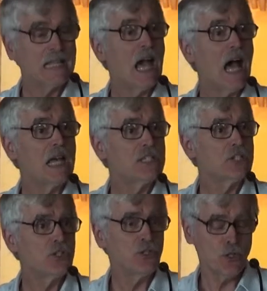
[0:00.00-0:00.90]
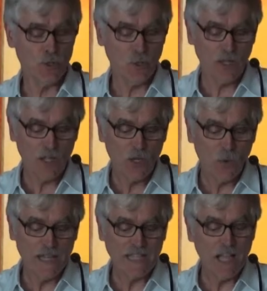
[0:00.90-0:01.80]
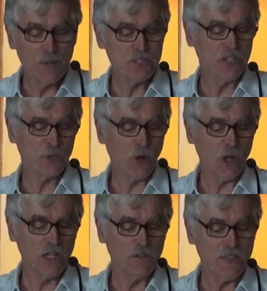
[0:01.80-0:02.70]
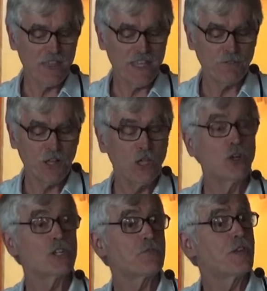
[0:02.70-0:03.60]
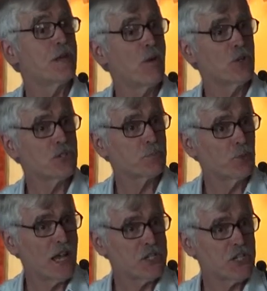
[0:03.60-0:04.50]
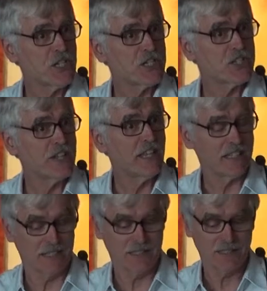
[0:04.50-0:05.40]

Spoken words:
God, too, when he comes in the role of a thief, looks for the most precious thing.